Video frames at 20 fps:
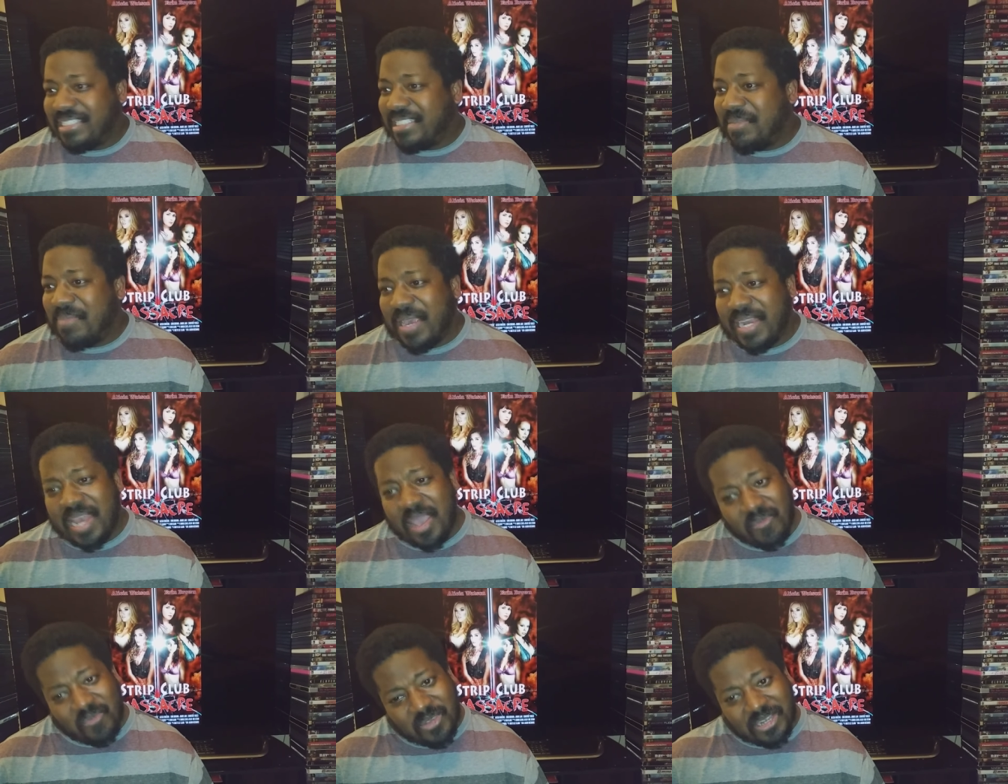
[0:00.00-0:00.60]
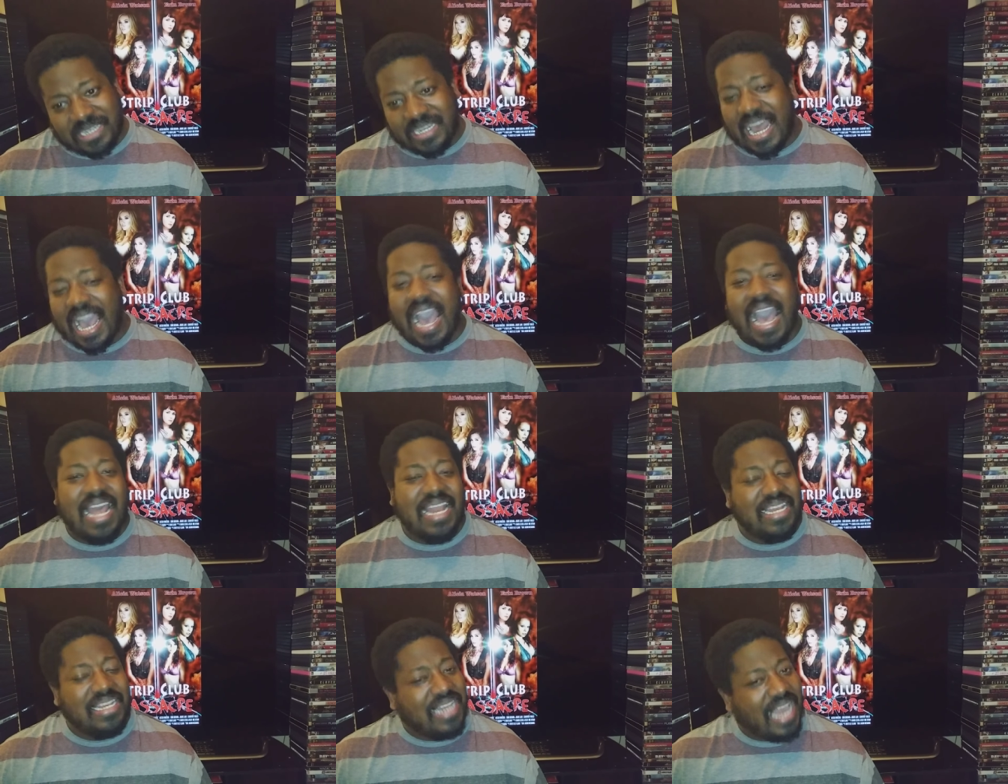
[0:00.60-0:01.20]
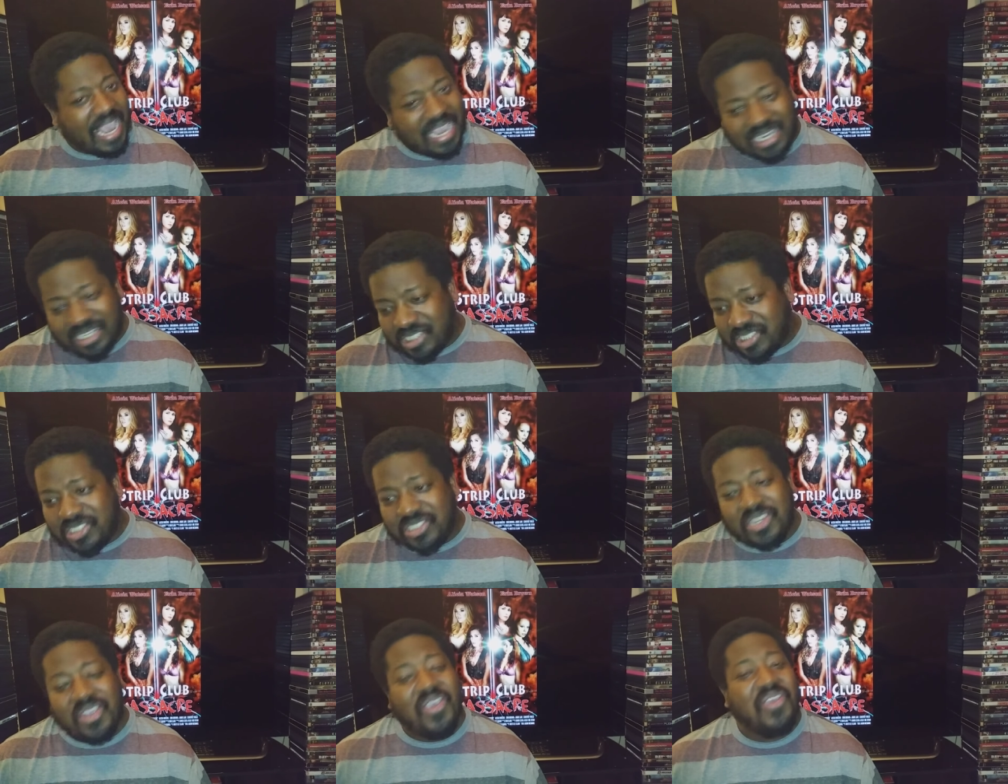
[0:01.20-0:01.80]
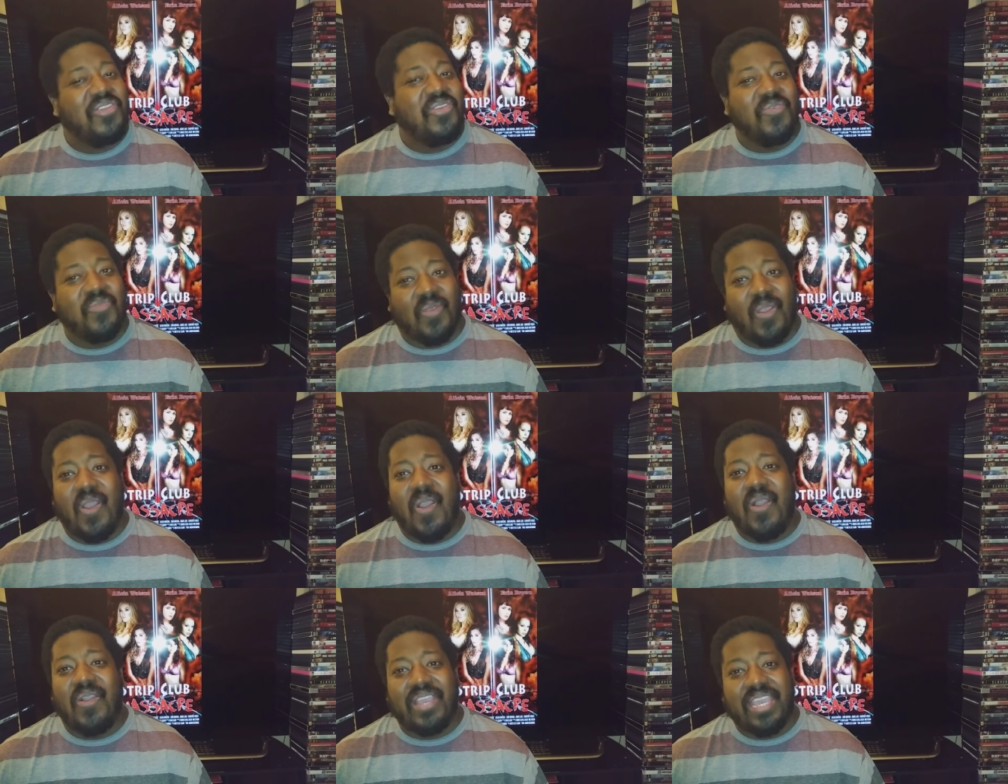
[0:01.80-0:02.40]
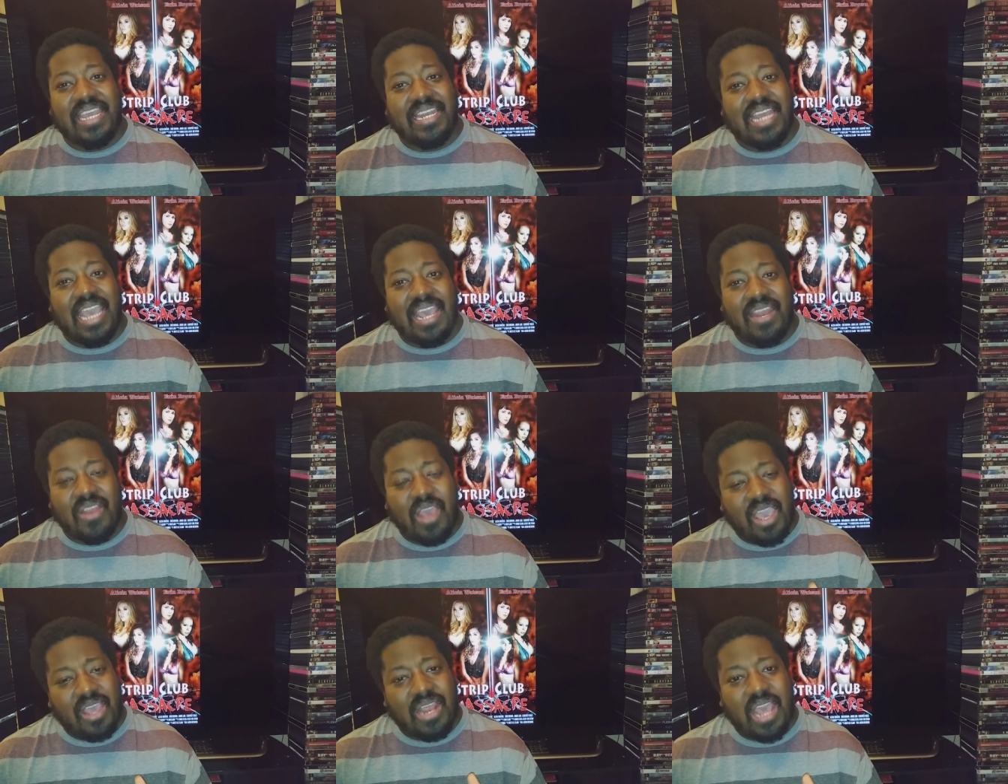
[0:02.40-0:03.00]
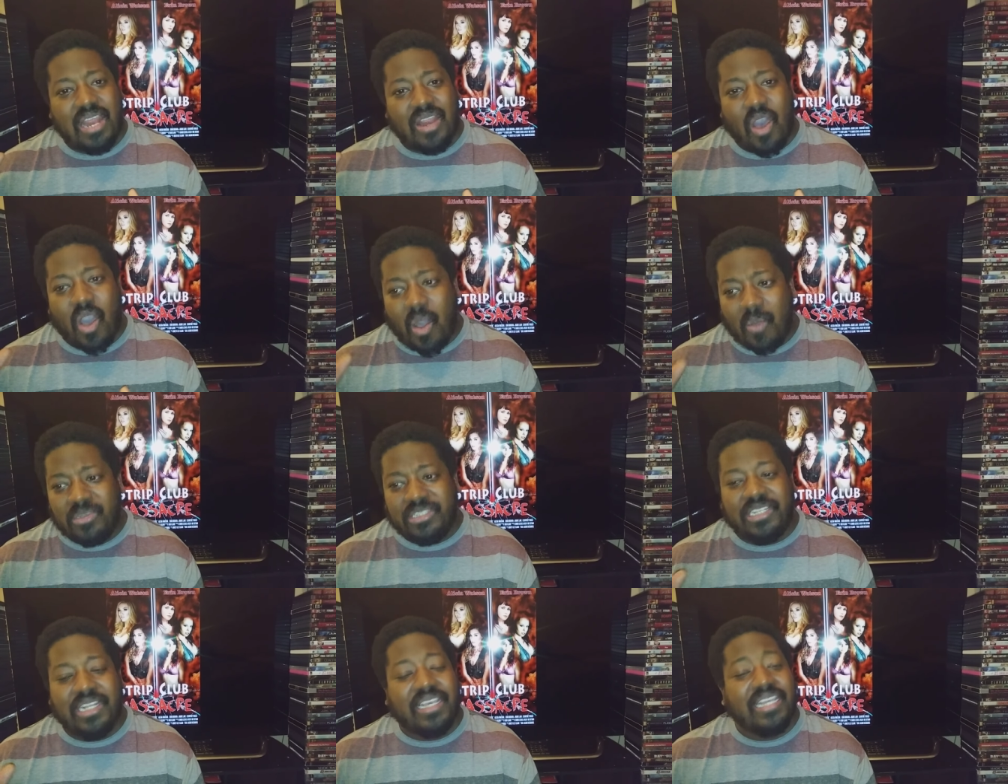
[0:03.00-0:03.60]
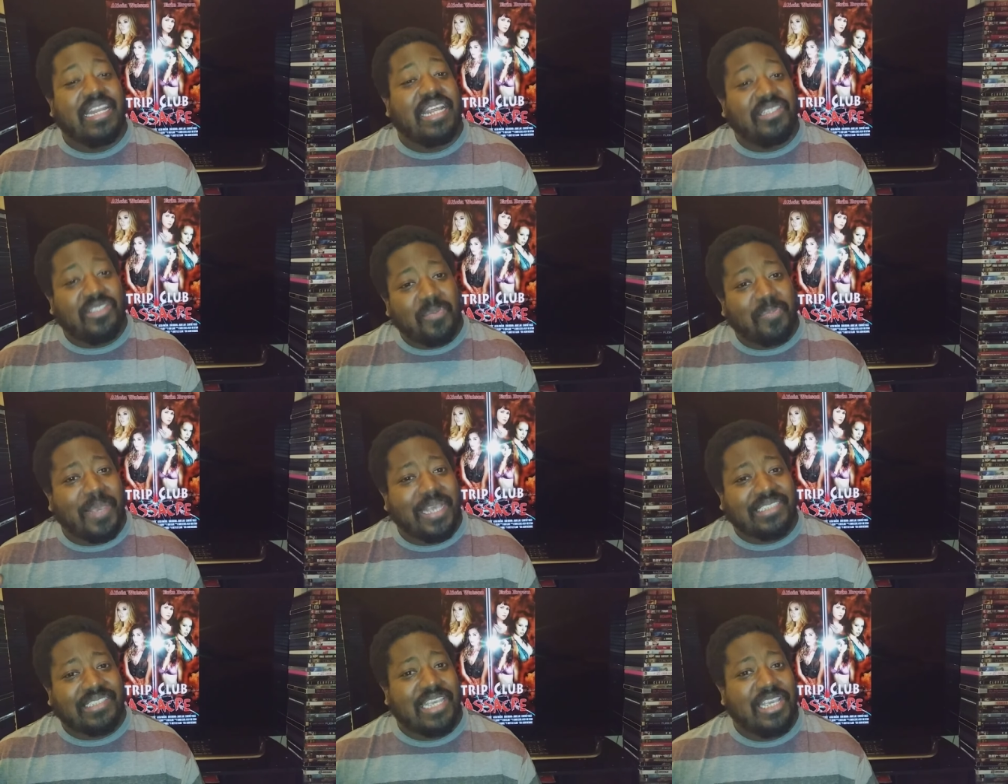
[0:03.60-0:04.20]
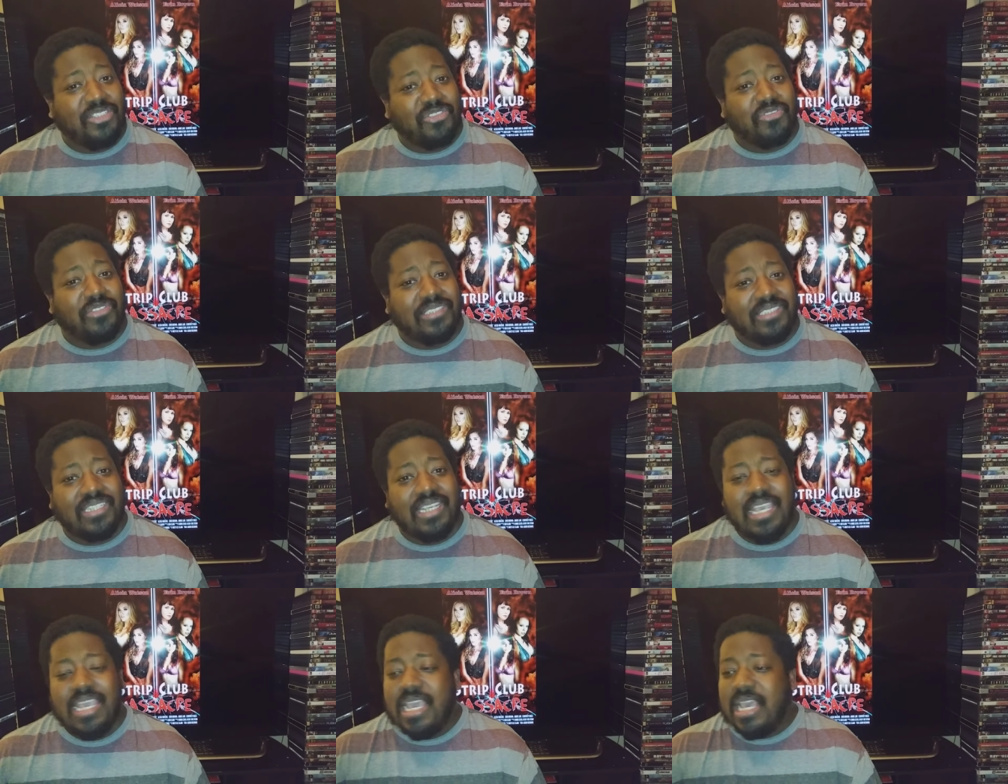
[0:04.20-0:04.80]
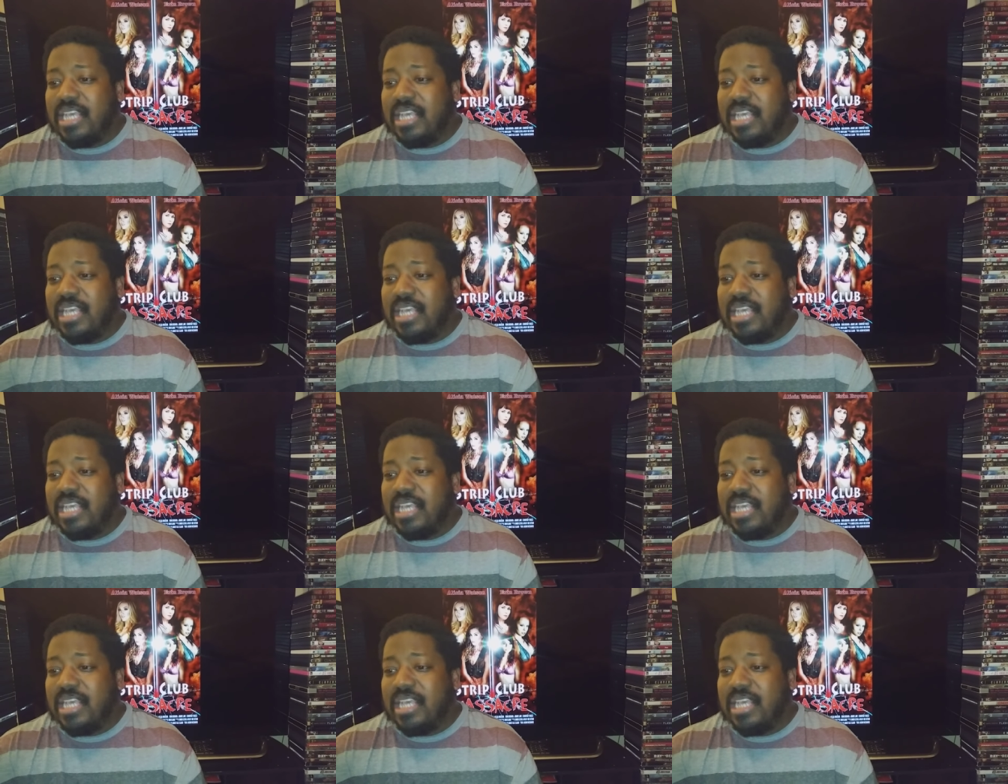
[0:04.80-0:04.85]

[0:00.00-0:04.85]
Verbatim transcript: somebody that would not like steer you wrong and, and, mm -hmm. and, and mm. always looking at your best interest.